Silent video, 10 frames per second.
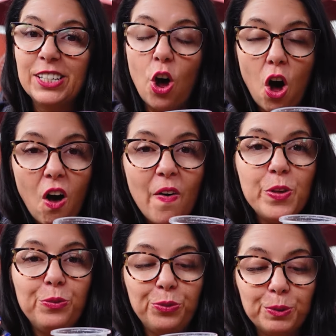it's all
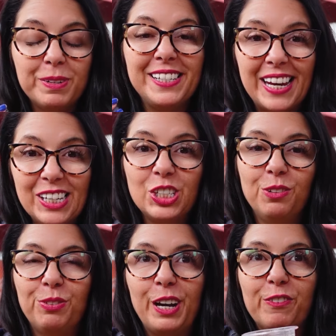the
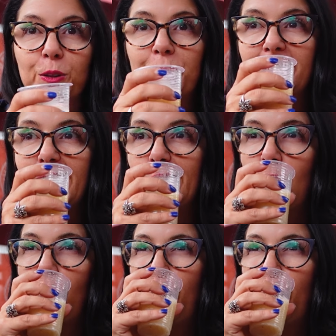fermentation flavor, but like,